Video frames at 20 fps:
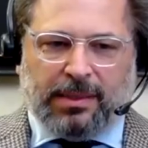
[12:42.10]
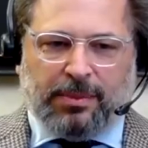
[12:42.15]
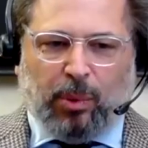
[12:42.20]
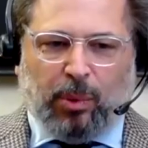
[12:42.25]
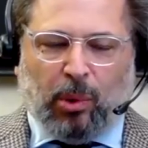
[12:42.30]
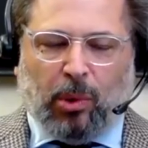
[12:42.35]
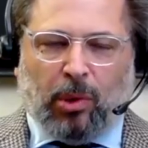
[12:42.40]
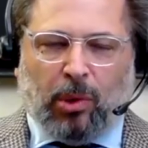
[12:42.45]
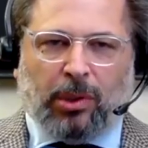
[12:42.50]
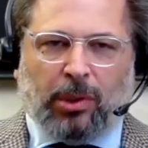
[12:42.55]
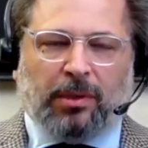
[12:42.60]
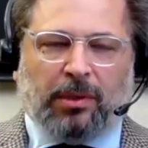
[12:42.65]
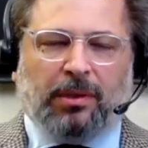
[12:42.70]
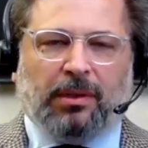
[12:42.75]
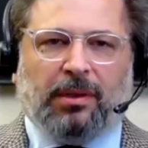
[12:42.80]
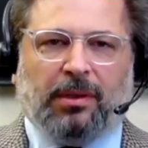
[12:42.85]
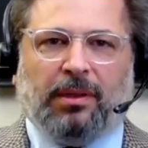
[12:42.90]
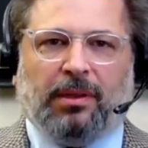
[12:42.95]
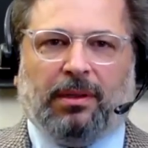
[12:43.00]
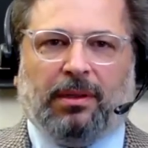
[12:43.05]
born
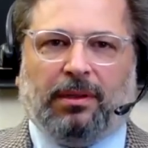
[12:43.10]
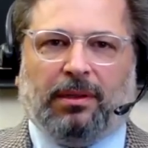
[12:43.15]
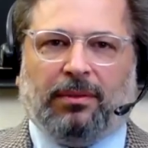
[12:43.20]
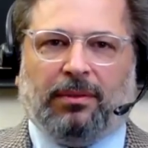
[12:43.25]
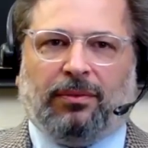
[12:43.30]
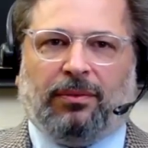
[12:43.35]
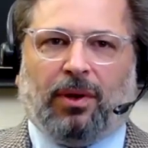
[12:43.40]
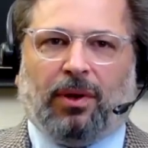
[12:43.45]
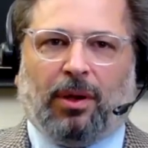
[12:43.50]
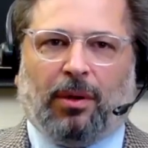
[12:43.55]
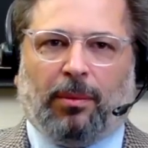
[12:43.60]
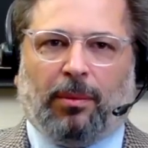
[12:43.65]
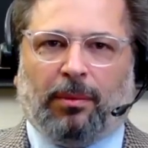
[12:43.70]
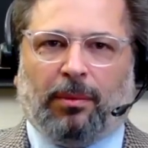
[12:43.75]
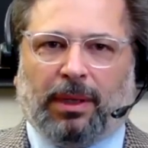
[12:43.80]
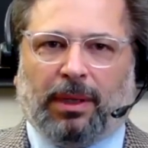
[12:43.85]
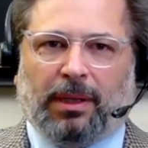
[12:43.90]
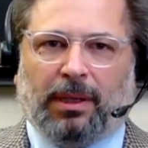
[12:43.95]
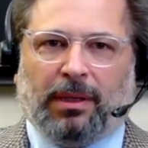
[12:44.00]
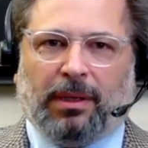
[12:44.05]
uh,
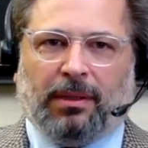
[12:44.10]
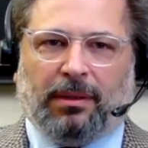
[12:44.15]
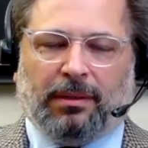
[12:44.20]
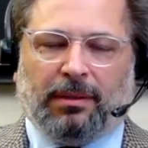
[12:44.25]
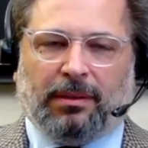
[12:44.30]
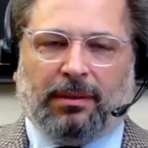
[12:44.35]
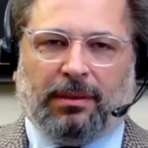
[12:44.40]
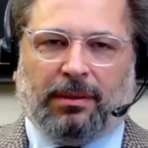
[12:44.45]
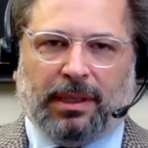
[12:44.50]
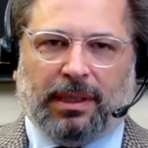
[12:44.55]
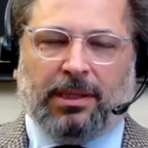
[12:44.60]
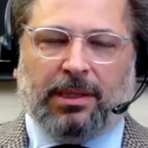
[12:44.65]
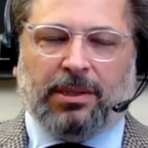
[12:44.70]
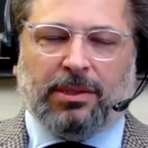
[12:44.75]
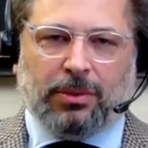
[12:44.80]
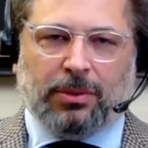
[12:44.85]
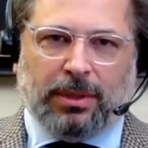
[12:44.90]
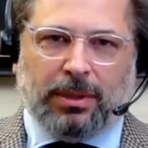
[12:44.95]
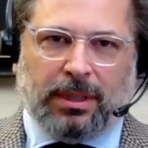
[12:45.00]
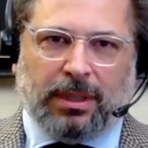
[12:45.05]
from uh, the
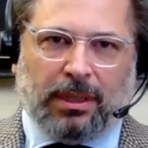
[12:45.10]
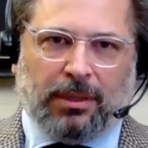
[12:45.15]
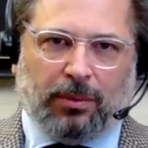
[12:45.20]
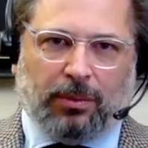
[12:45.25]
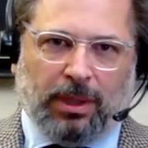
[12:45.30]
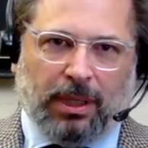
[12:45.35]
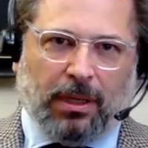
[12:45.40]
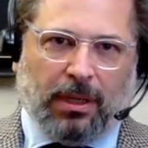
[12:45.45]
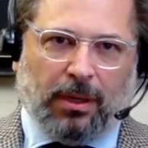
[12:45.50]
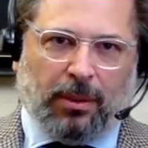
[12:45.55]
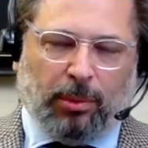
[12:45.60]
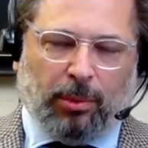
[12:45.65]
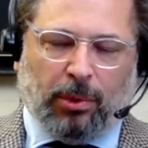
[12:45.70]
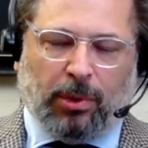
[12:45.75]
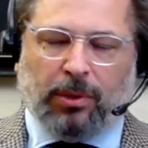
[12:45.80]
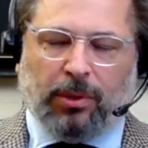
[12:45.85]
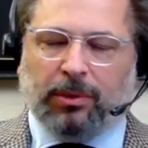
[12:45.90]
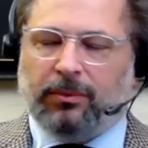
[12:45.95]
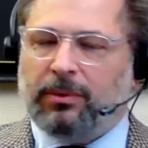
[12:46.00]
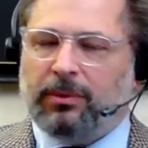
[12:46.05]
history that we are
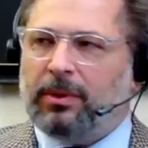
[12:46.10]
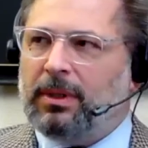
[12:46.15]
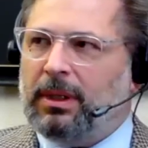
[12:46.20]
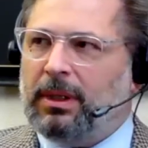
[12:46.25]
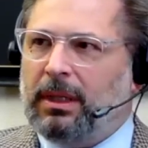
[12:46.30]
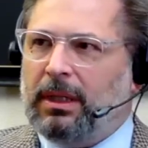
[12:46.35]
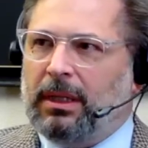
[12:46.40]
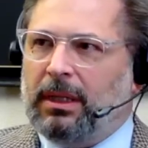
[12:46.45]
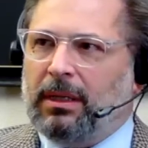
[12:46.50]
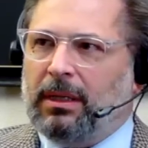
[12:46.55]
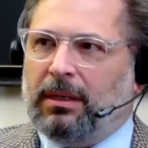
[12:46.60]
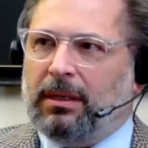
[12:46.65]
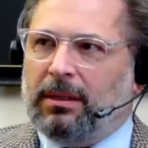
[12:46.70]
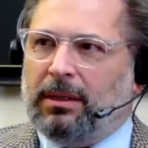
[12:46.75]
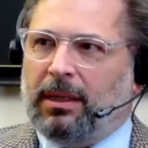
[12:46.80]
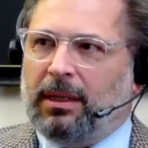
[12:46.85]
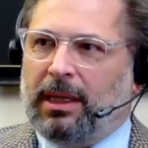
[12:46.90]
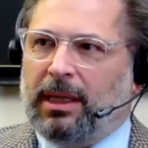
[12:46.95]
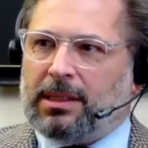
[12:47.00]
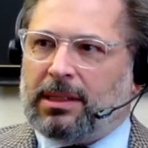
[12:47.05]
born,
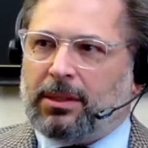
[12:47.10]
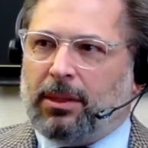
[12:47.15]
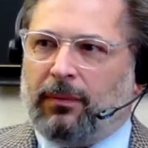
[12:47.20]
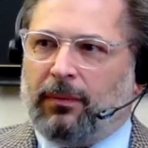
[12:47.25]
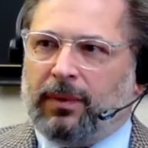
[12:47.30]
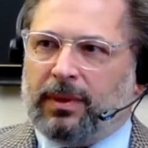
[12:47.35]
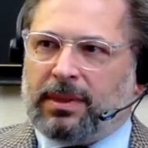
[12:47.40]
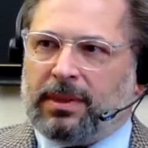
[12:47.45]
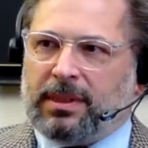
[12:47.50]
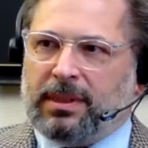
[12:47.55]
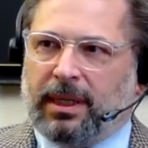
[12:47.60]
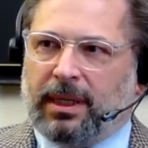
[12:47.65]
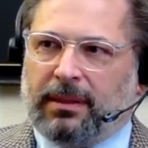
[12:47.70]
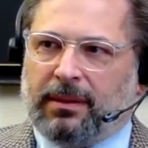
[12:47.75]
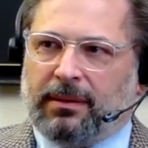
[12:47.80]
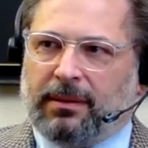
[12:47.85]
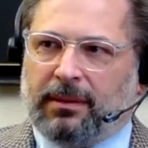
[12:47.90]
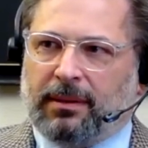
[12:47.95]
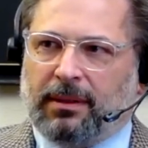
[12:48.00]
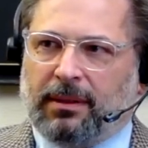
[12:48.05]
it's obvious
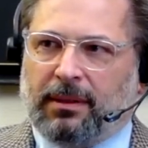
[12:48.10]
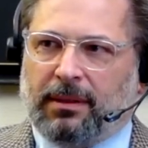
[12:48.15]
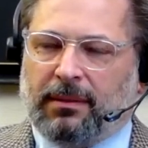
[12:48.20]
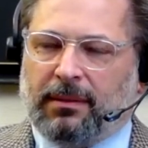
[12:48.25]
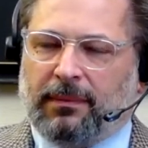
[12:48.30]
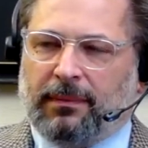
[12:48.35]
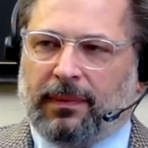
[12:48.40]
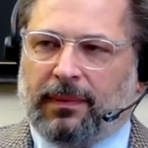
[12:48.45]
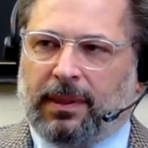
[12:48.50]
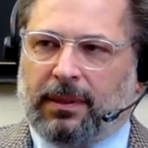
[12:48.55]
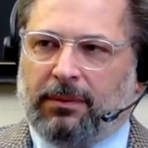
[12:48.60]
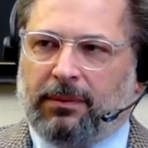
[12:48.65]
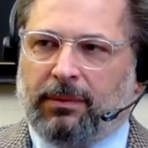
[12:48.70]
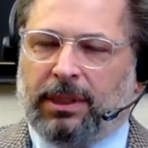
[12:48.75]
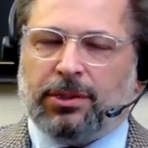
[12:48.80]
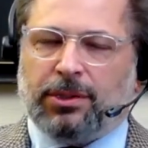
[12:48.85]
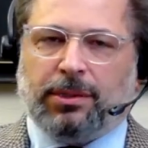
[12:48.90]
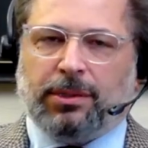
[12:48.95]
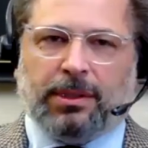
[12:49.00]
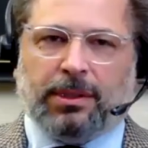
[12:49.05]
that um, the
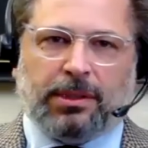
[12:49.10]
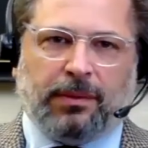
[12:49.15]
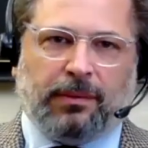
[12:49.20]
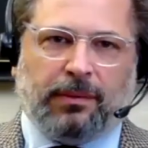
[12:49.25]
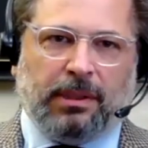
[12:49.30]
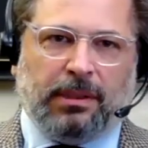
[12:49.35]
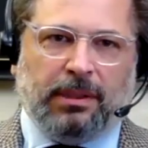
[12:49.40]
richness of the